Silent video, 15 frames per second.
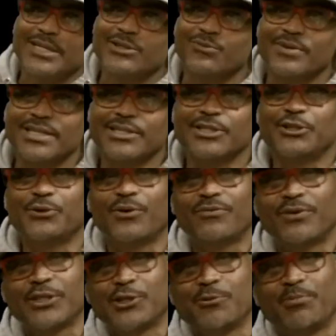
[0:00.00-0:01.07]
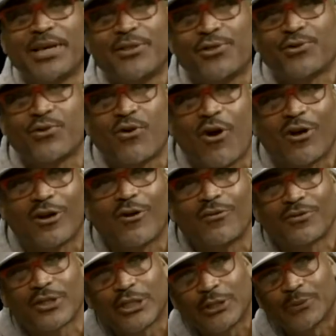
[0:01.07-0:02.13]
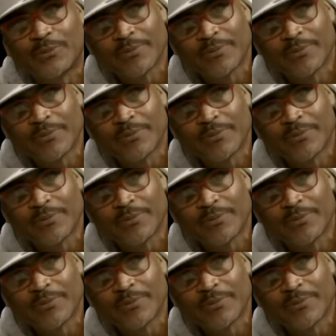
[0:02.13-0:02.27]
residue of what you've been through all over you?